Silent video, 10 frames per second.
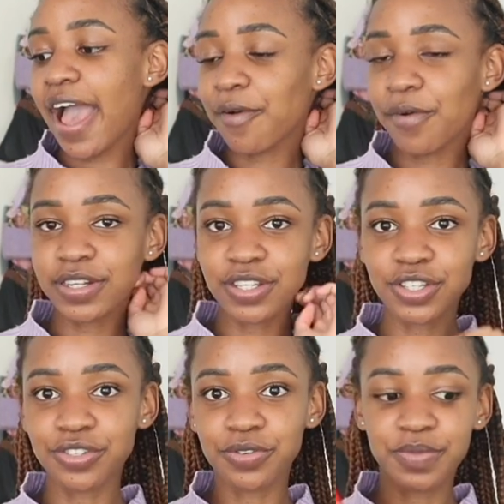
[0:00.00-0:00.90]
I want
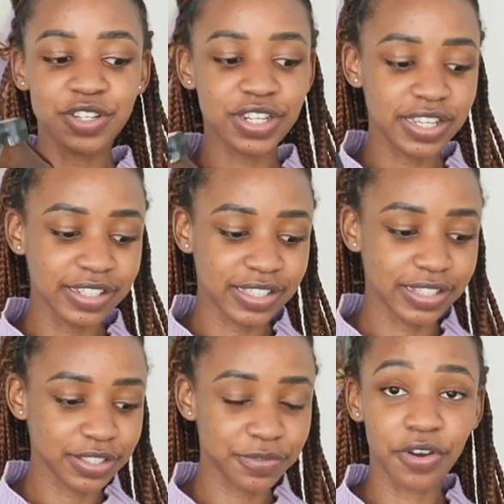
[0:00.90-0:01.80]
to be drinking
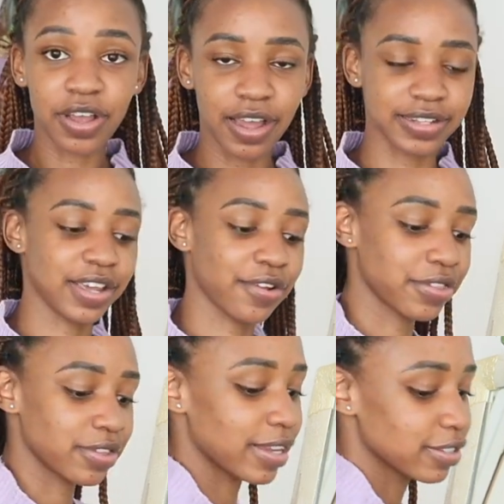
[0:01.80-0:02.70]
this for gut
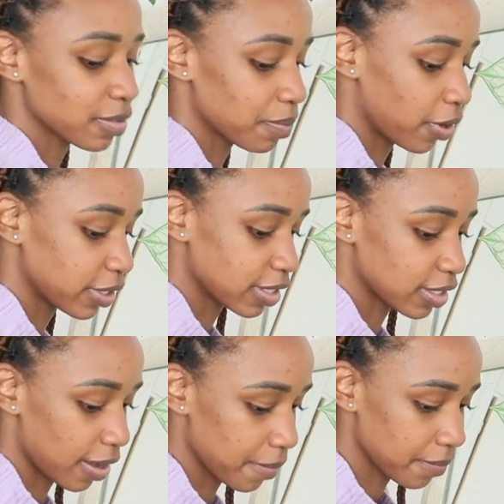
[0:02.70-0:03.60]
health, so I just got
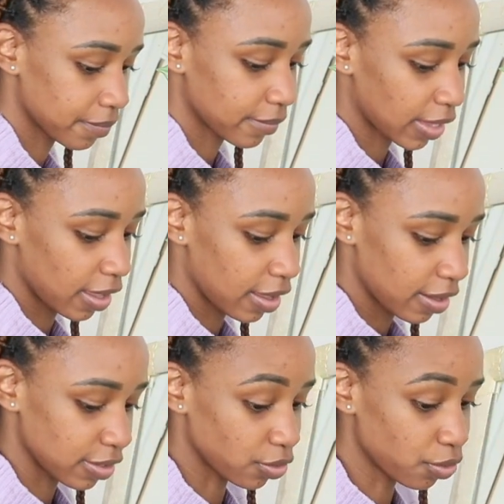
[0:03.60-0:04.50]
some.
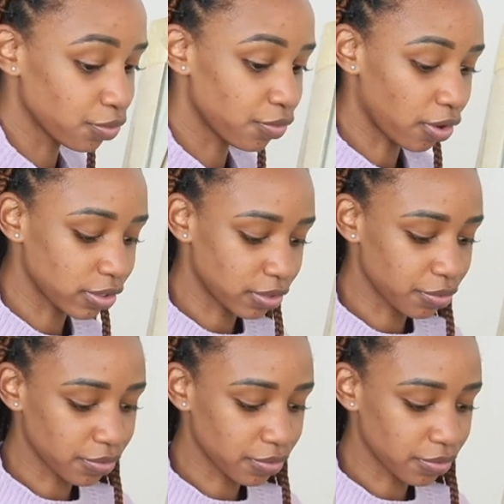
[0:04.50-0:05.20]
Don't fall.